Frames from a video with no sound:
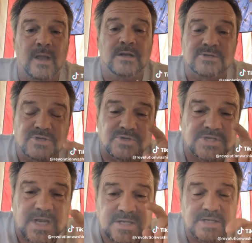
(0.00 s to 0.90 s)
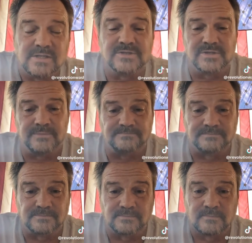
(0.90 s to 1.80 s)
So stay diligent,
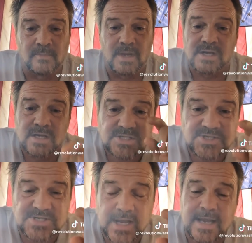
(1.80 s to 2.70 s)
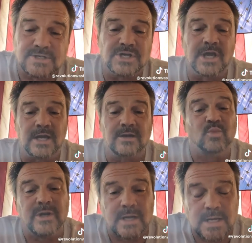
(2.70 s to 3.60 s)
stay educated,
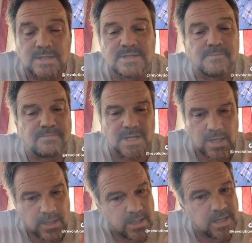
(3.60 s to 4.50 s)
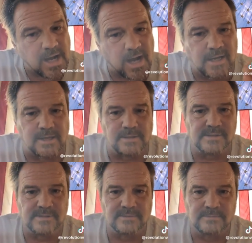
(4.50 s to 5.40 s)
and we need to be kind.
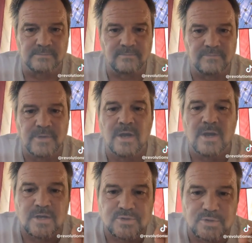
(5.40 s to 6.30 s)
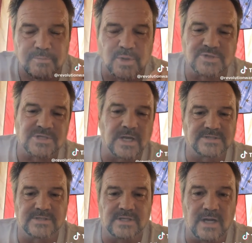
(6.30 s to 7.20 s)
to both
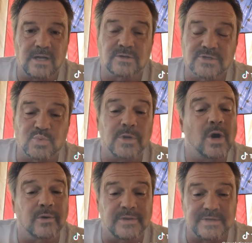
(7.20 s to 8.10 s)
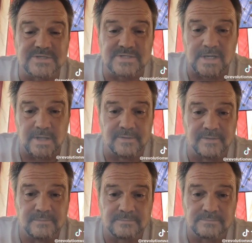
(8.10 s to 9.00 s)
sides of the aisle, because we are in this together.
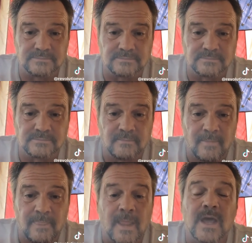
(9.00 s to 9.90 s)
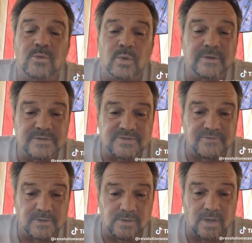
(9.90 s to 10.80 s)
And we're in this
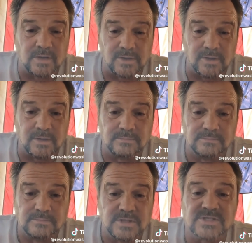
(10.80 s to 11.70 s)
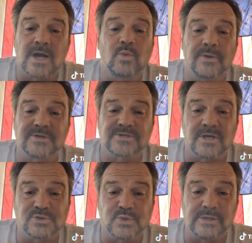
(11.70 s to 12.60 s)
for the long haul, because I want this
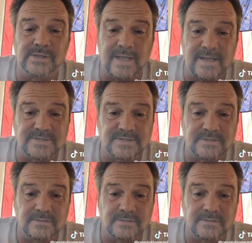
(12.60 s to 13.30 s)
country to last.